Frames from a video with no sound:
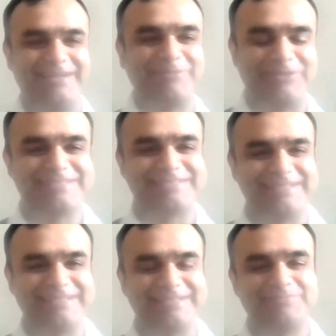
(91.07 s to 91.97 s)
Because
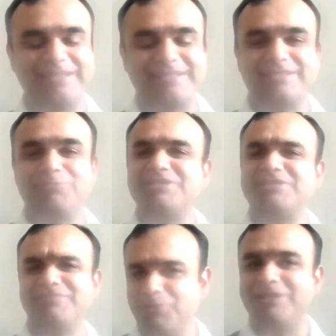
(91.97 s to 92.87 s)
it's a
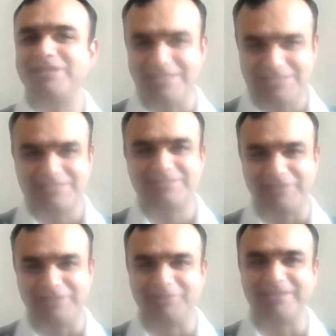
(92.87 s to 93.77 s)
question we do get asked
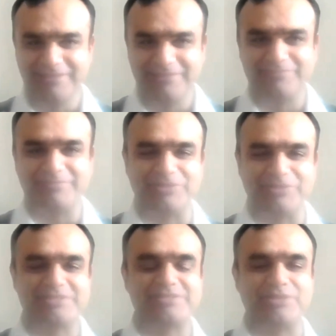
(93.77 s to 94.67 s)
frequently
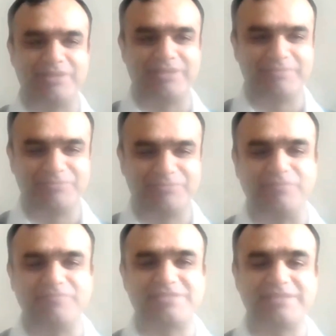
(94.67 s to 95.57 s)
because,
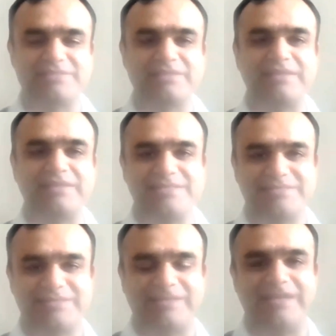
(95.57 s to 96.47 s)
obviously it's an
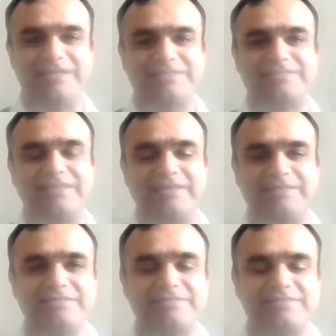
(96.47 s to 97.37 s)
asset class
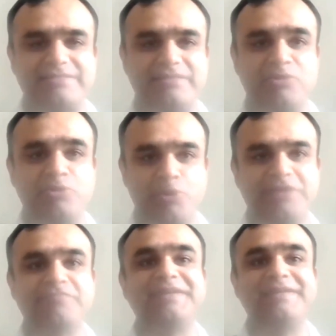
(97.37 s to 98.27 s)
that is
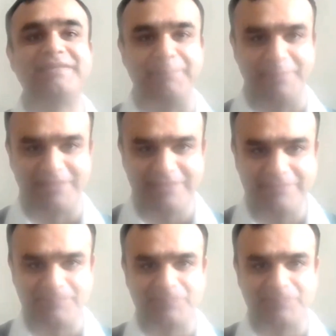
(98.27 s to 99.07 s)
growing very rapidly.